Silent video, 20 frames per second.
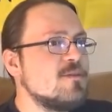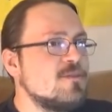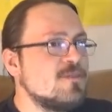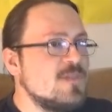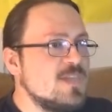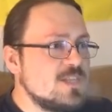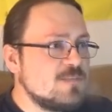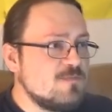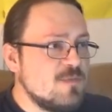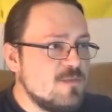
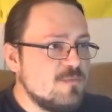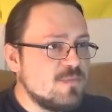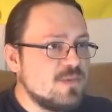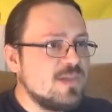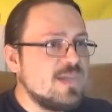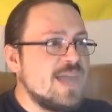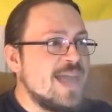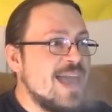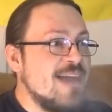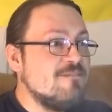These
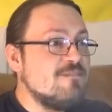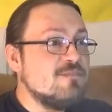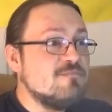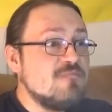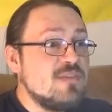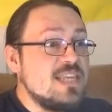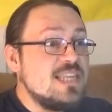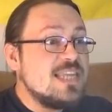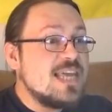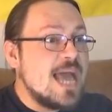people
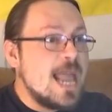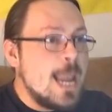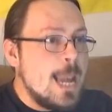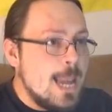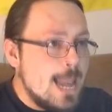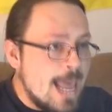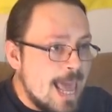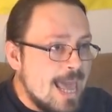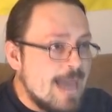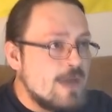haven't been
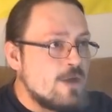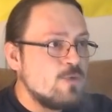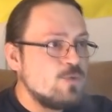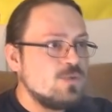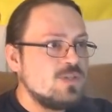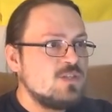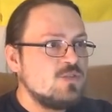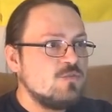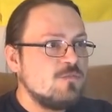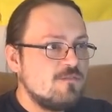
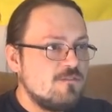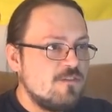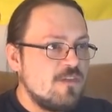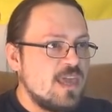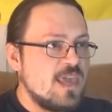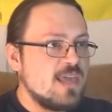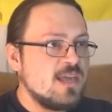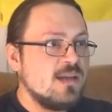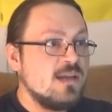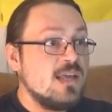allowed to
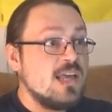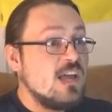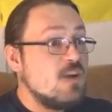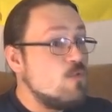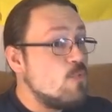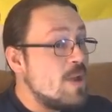fail